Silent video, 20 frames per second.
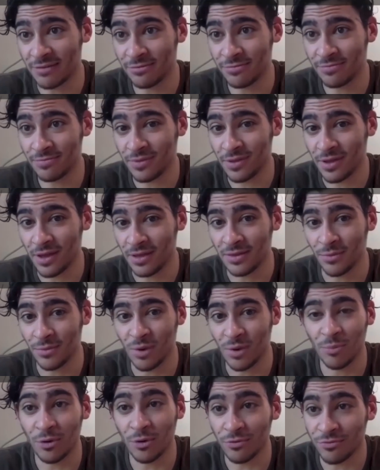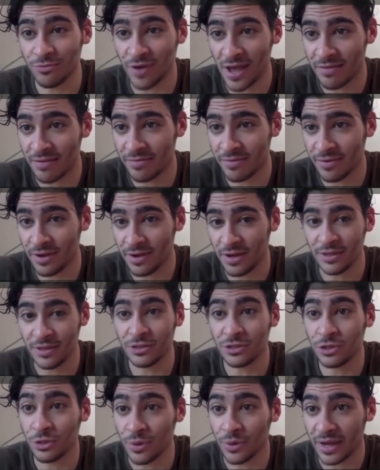and then 1.5, and then
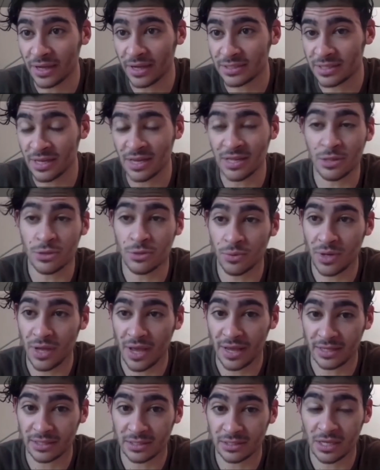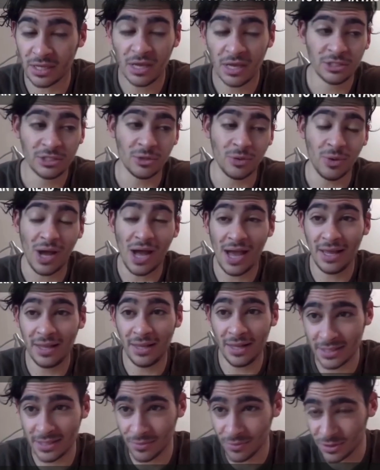2x, and then 3x. So I listen
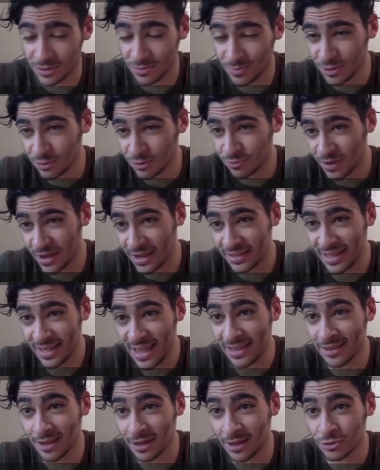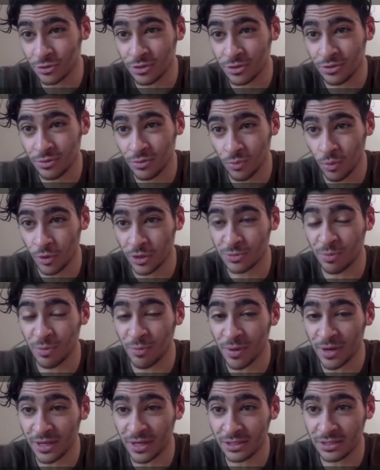with Speechify 800 words per
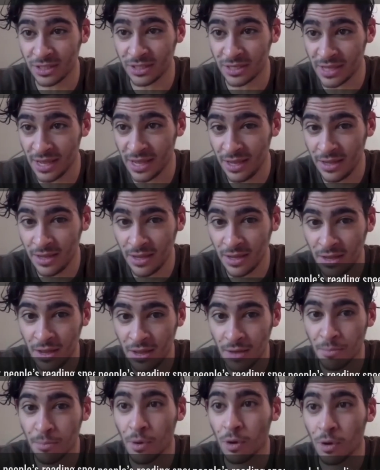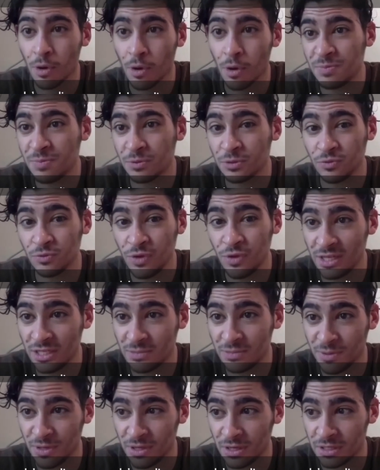minute today. Wow. Most people's reading
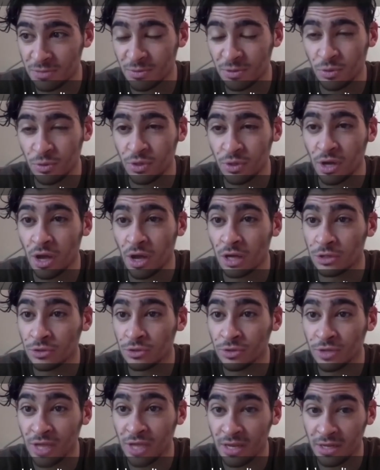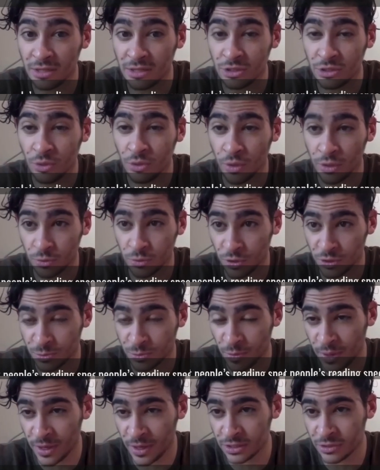speed is between 180 and 200 words per
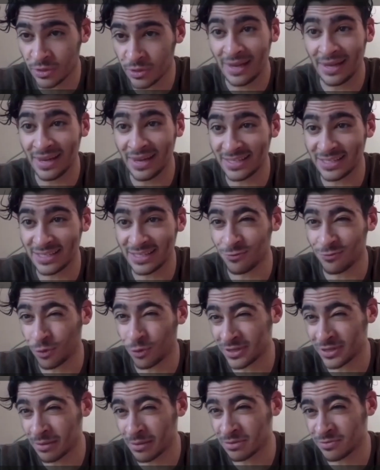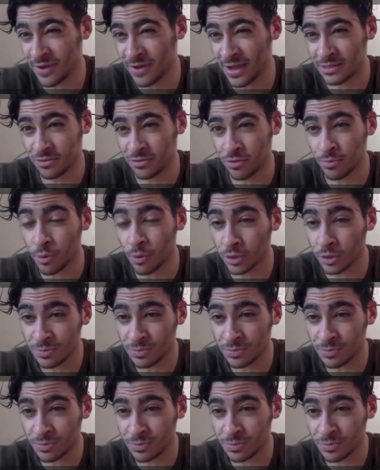minute. So I listen four times faster than most people